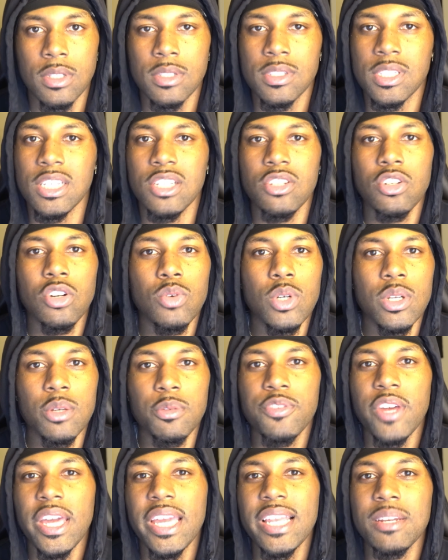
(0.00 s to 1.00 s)
See, you don't want to
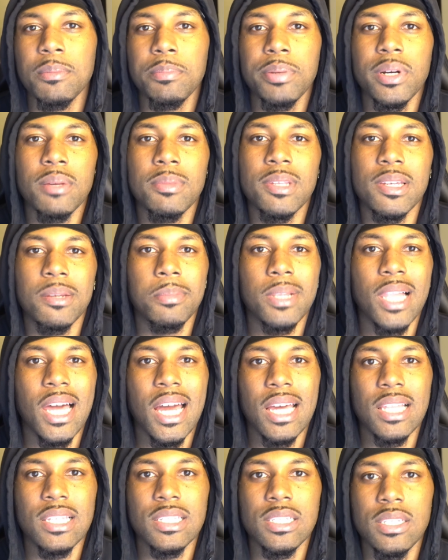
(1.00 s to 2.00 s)
fade the public
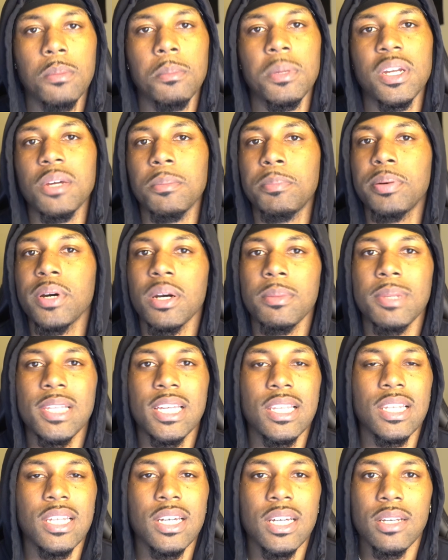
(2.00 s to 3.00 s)
blindly, but the
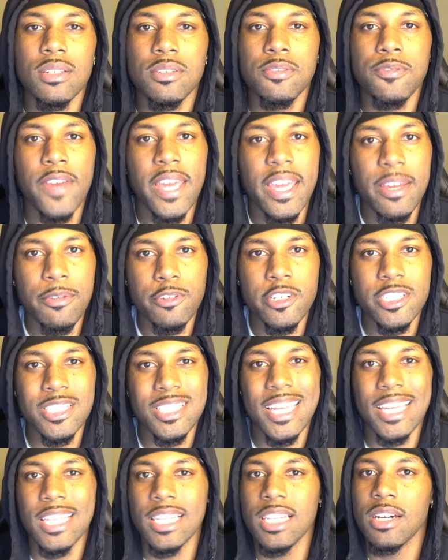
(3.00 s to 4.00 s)
public loves favorites,
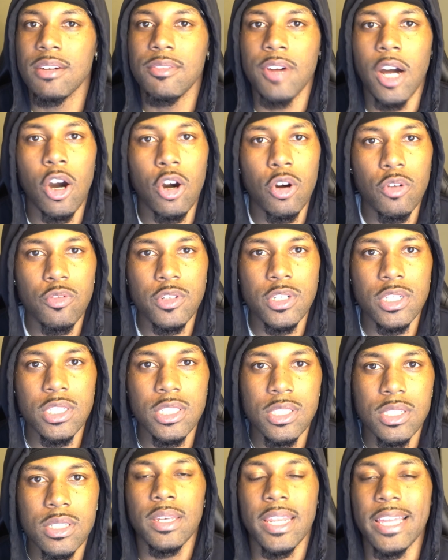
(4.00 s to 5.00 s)
they love
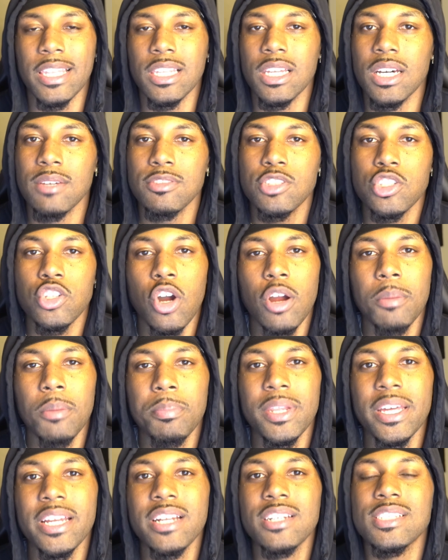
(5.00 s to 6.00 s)
overs, they love star
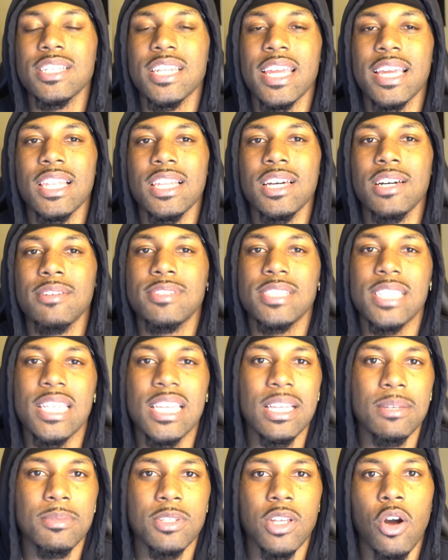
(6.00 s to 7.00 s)
players, and they love
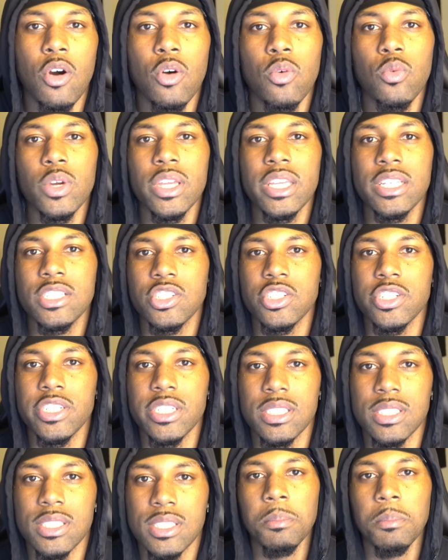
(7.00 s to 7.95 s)
teams on win streaks.